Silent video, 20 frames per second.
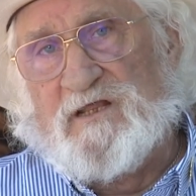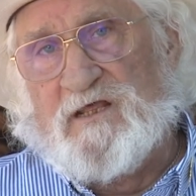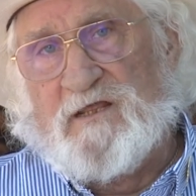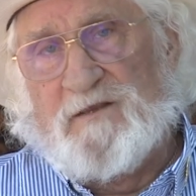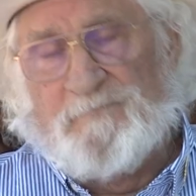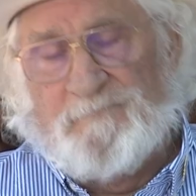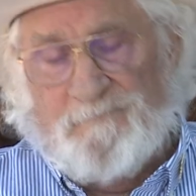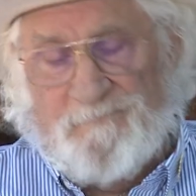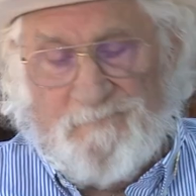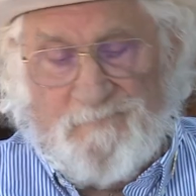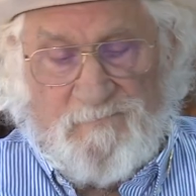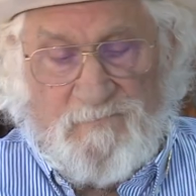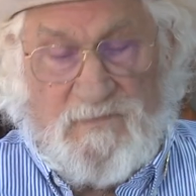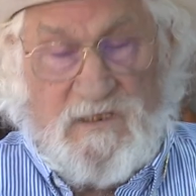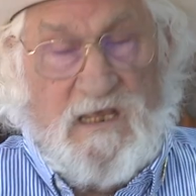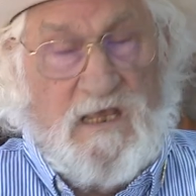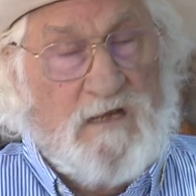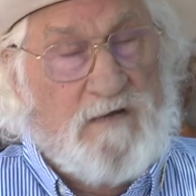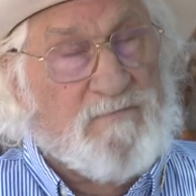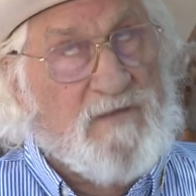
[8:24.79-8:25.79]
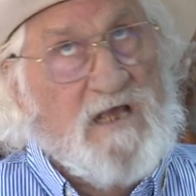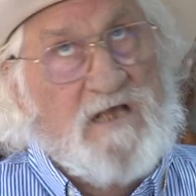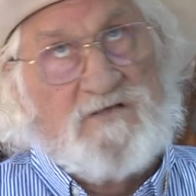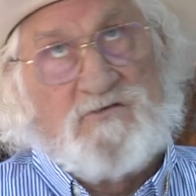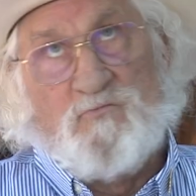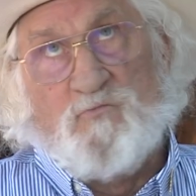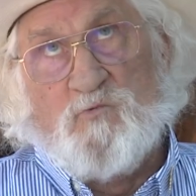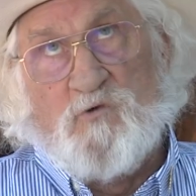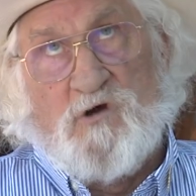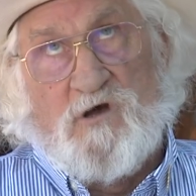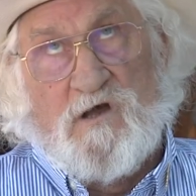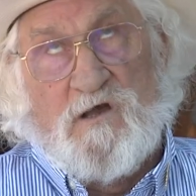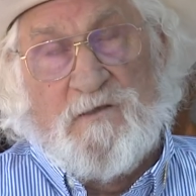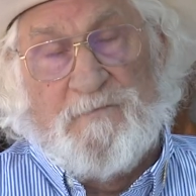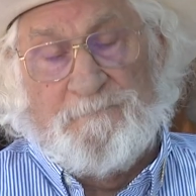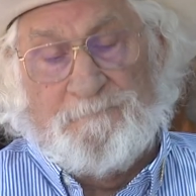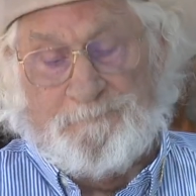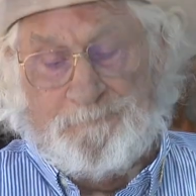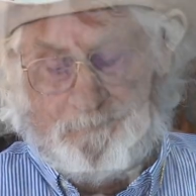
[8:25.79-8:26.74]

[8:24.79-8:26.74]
did. I can't imagine why.